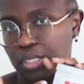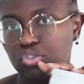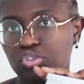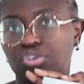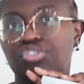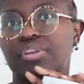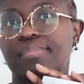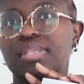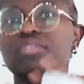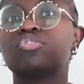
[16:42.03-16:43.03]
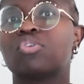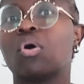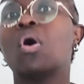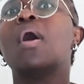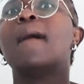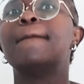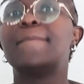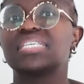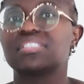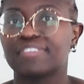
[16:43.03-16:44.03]
Sudocrem is your
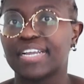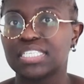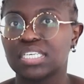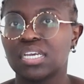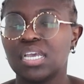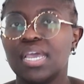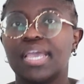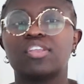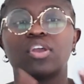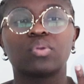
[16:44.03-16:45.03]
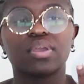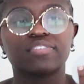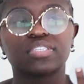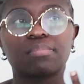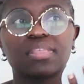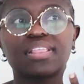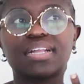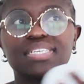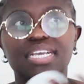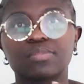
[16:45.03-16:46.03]
best fighter, and you're looking for something
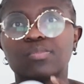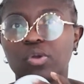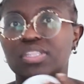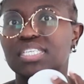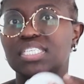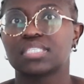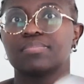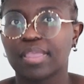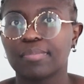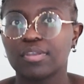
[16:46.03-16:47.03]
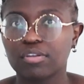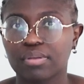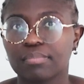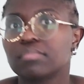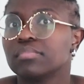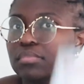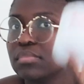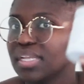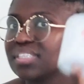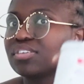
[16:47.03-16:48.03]
that does more than just baby cream
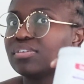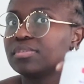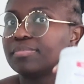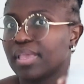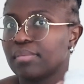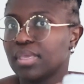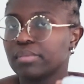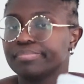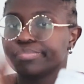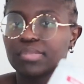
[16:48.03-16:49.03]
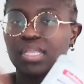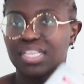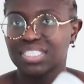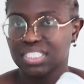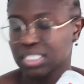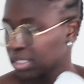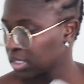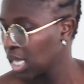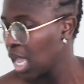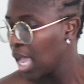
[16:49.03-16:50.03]
and screams baby, this is
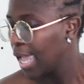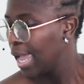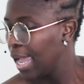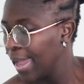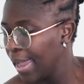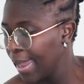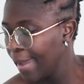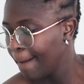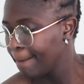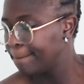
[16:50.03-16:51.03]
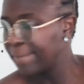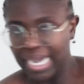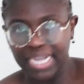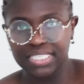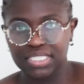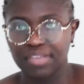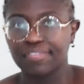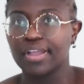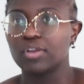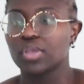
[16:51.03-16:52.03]
it. But if
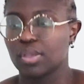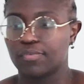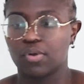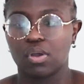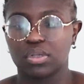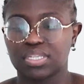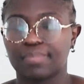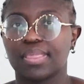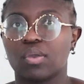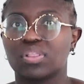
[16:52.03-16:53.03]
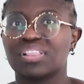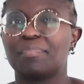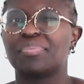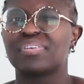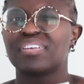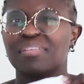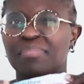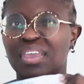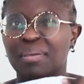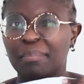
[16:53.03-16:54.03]
you are looking for something on the
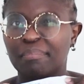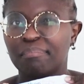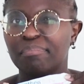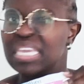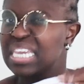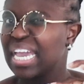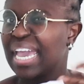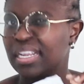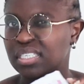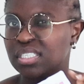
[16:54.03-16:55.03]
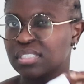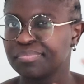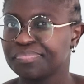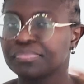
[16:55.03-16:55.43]
premium me end,